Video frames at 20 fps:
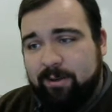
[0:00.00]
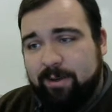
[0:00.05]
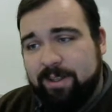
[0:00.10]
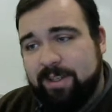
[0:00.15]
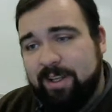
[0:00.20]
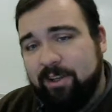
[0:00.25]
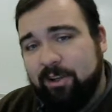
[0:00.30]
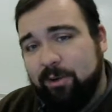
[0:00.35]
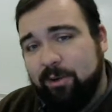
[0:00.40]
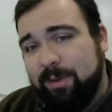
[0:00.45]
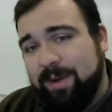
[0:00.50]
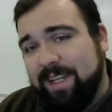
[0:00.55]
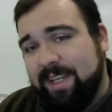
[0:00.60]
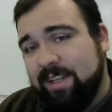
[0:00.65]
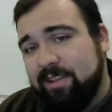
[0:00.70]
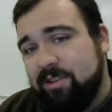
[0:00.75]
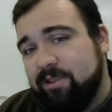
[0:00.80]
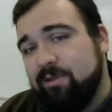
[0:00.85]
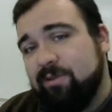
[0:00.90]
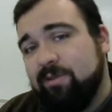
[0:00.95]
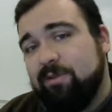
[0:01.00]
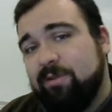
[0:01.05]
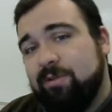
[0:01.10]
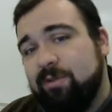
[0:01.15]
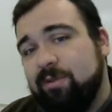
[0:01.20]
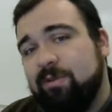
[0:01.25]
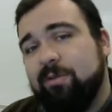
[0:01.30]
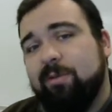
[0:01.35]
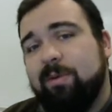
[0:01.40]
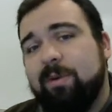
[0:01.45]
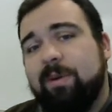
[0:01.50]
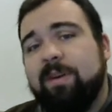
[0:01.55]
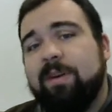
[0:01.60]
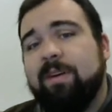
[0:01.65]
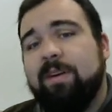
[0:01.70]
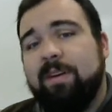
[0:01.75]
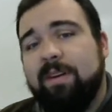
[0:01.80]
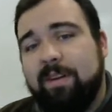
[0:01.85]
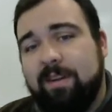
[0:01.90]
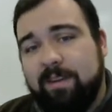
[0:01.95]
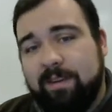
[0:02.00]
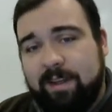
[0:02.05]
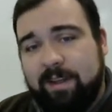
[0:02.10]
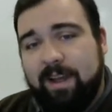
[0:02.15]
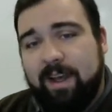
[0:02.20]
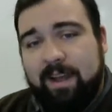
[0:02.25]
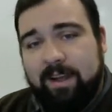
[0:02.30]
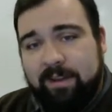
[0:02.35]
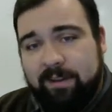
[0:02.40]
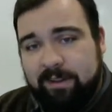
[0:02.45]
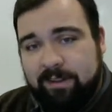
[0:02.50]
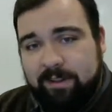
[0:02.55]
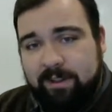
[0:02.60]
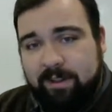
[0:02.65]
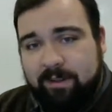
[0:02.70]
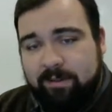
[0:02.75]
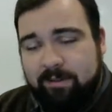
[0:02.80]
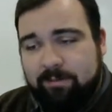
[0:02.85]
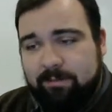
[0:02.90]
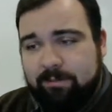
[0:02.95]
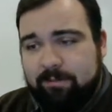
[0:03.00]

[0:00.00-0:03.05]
is then going to get you to the angle itself.